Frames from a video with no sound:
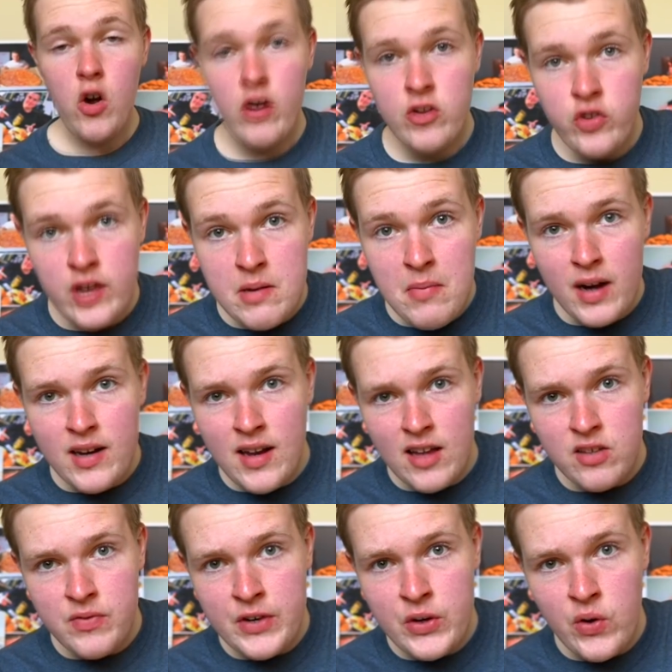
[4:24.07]
Alright, so in my
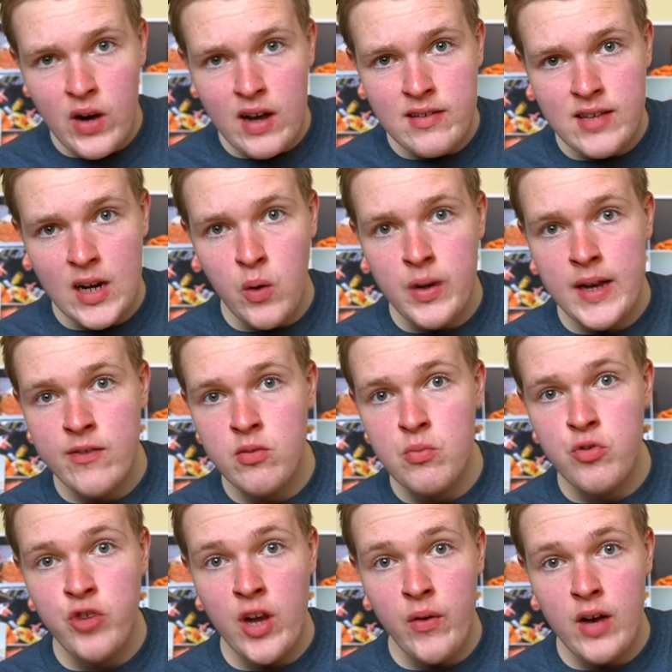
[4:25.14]
last video, I said I would give some
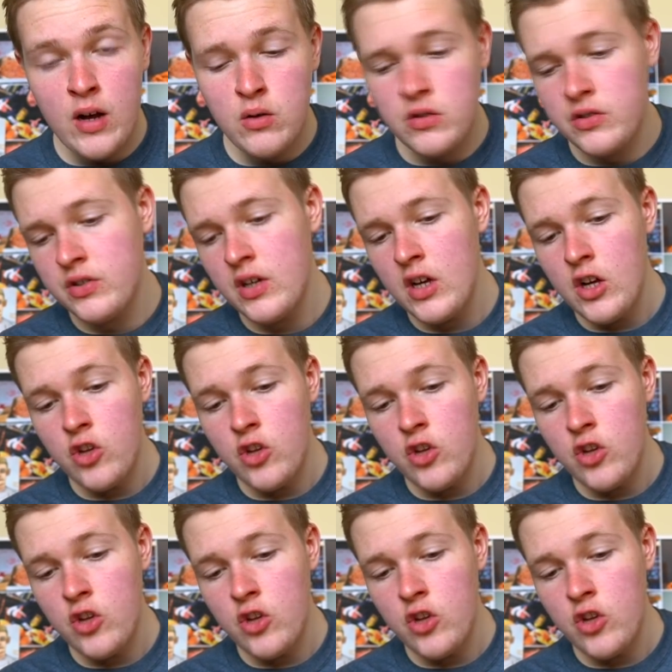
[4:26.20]
shout outs.